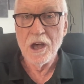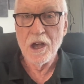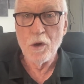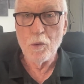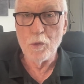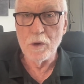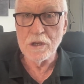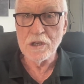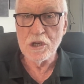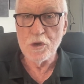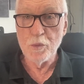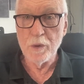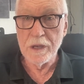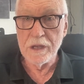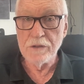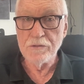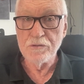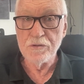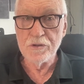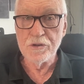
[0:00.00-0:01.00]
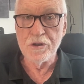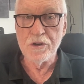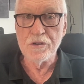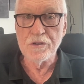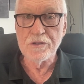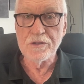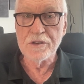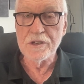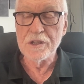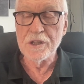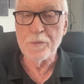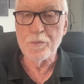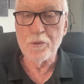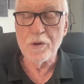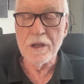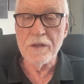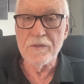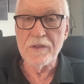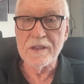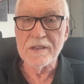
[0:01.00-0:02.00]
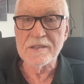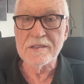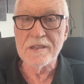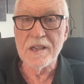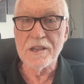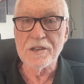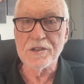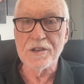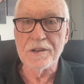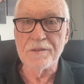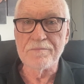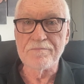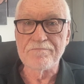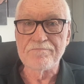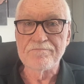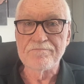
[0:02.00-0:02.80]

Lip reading: which we introduced in the previous session.